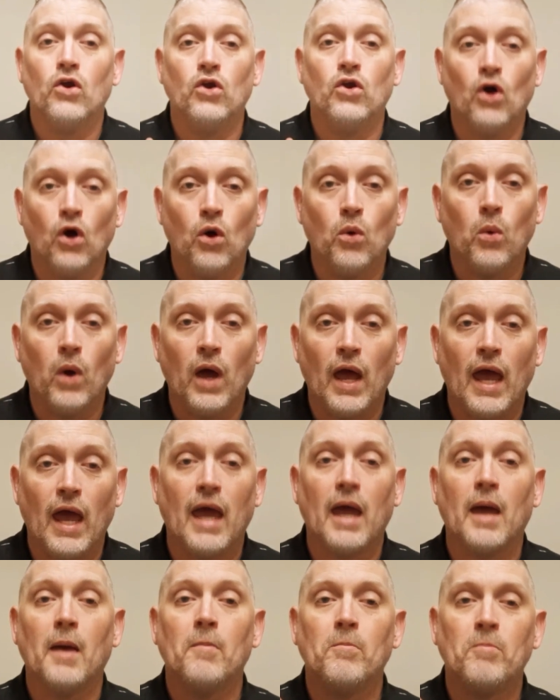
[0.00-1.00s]
No
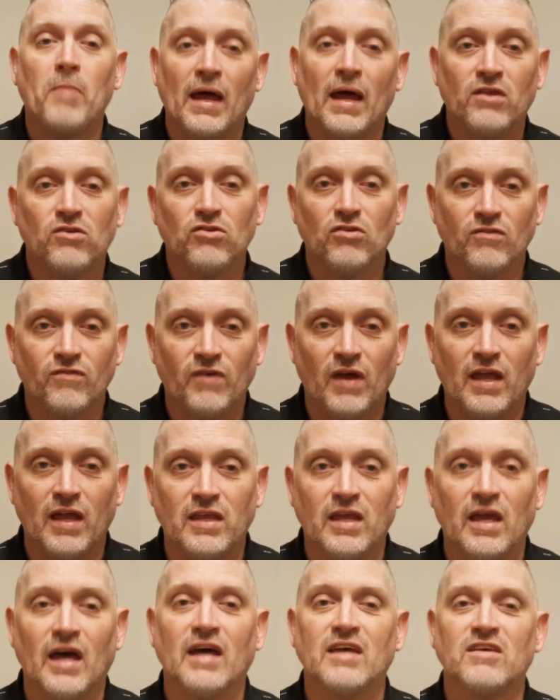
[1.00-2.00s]
way
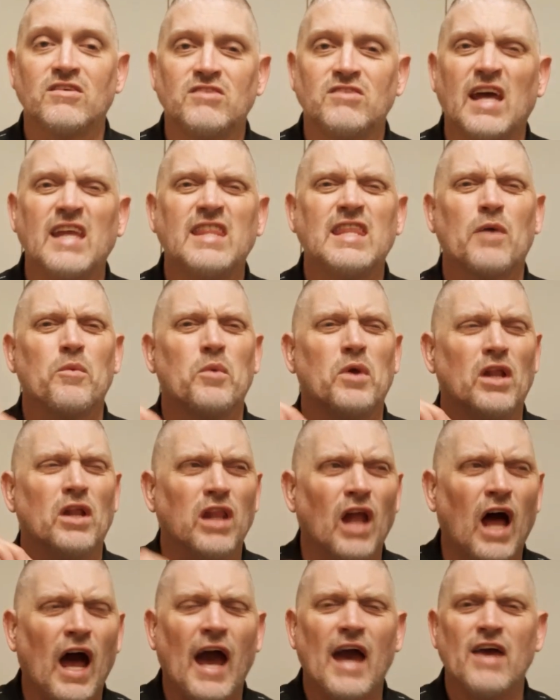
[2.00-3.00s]
Pennsylvania, a state that
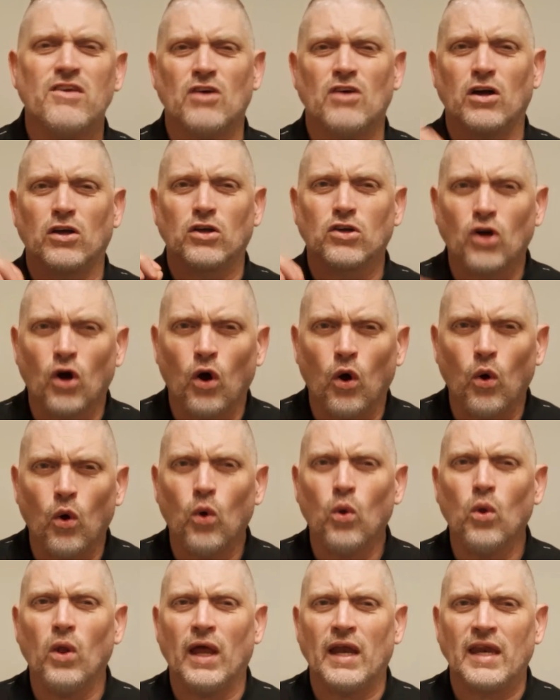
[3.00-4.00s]
relies on
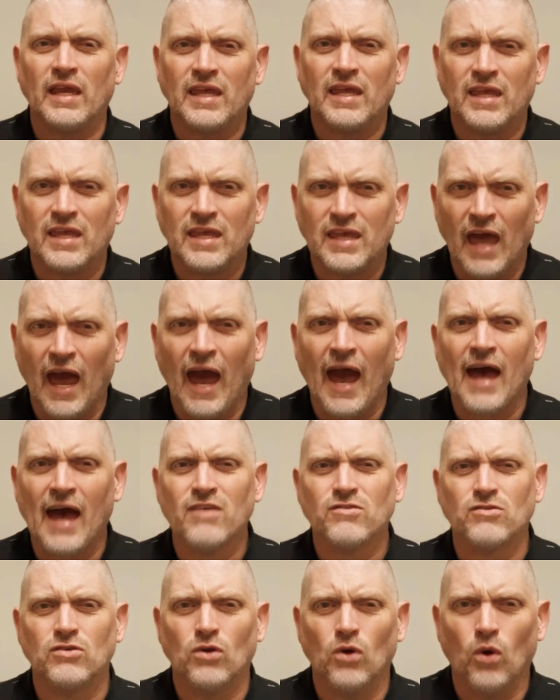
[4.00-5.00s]
coal and
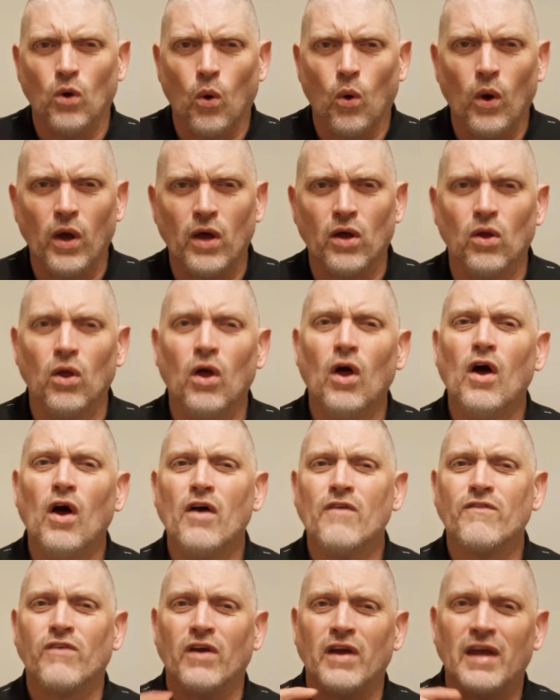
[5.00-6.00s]
gas and oil
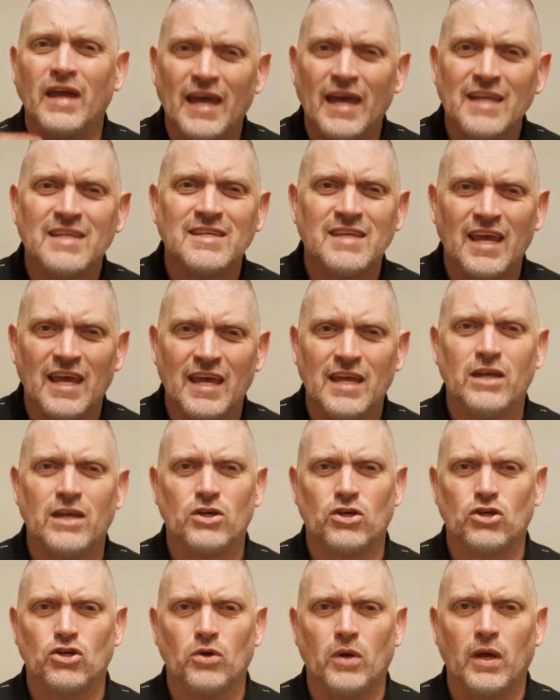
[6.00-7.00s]
for its
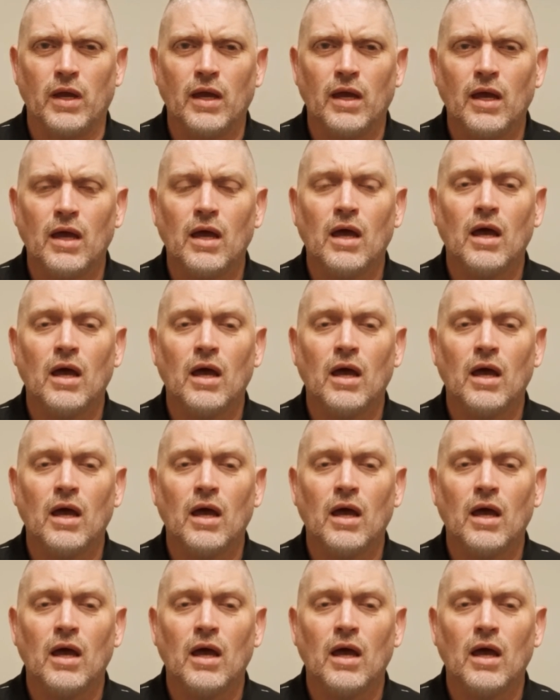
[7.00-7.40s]
industry,